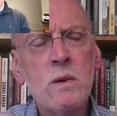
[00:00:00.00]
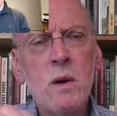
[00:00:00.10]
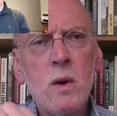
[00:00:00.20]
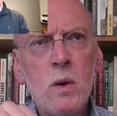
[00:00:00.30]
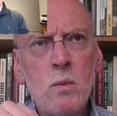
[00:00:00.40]

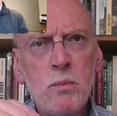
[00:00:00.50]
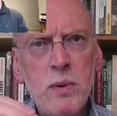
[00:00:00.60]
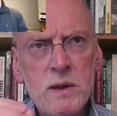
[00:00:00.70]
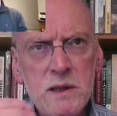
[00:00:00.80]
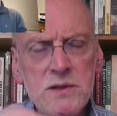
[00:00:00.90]
own
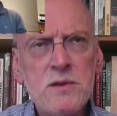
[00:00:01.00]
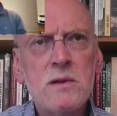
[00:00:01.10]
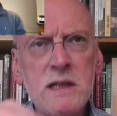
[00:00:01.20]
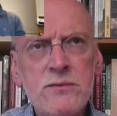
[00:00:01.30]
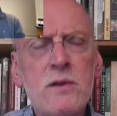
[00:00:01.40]

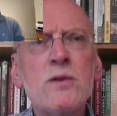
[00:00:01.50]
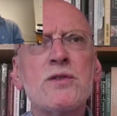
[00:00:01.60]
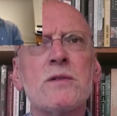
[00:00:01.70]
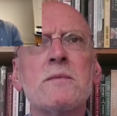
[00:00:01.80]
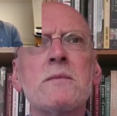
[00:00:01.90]
political
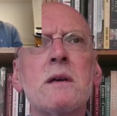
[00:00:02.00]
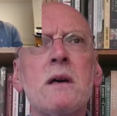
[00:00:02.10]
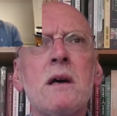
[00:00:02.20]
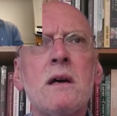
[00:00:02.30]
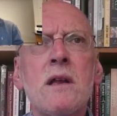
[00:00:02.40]

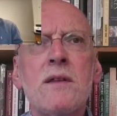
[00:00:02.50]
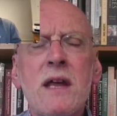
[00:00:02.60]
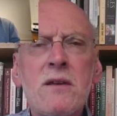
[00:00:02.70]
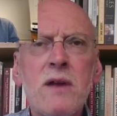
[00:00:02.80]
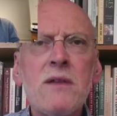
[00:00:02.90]
evolution
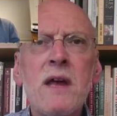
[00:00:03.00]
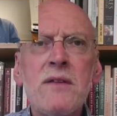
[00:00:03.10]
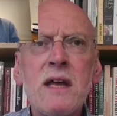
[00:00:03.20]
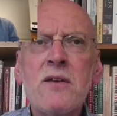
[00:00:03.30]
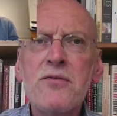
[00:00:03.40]
that
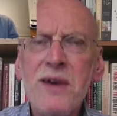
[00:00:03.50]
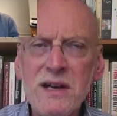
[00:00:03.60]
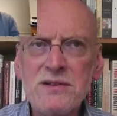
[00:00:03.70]
then